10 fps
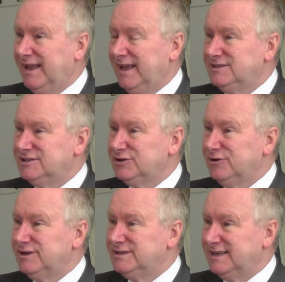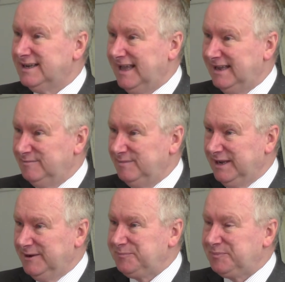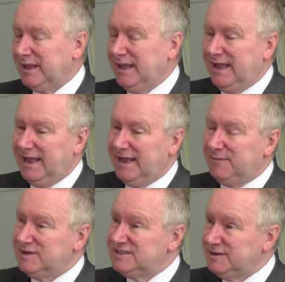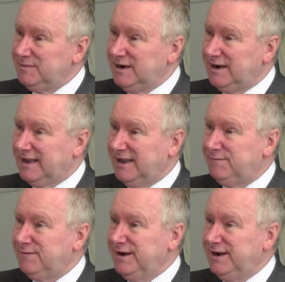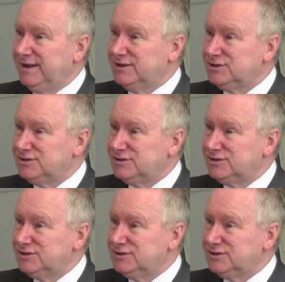is as good as it can be. But similarly, funding